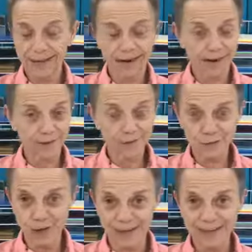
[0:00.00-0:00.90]
I don't know
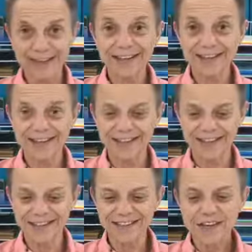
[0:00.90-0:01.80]
why, it just
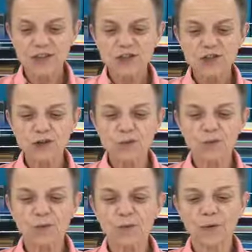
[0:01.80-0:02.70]
does. So
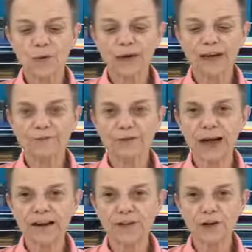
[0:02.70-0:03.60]
if you
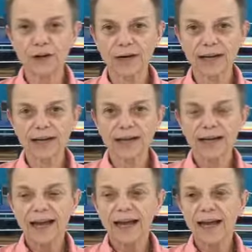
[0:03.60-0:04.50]
have a Cricut
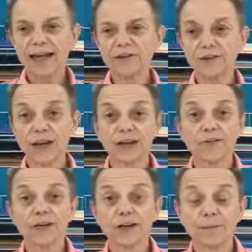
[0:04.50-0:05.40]
and you're getting
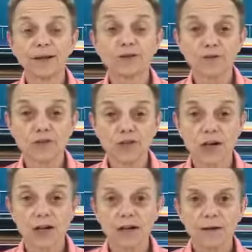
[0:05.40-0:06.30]
ready to make your first
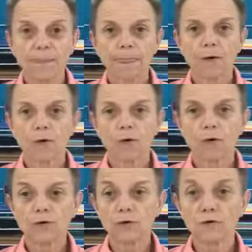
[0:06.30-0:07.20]
cut, or
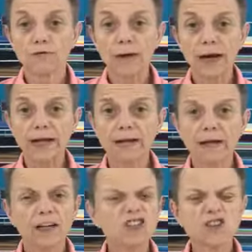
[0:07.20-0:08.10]
you're afraid,
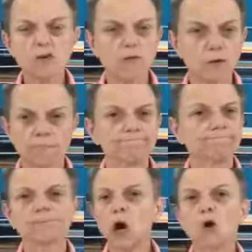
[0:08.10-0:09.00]
just go for it.
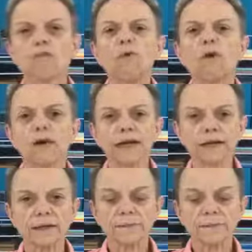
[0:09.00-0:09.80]
Go for it.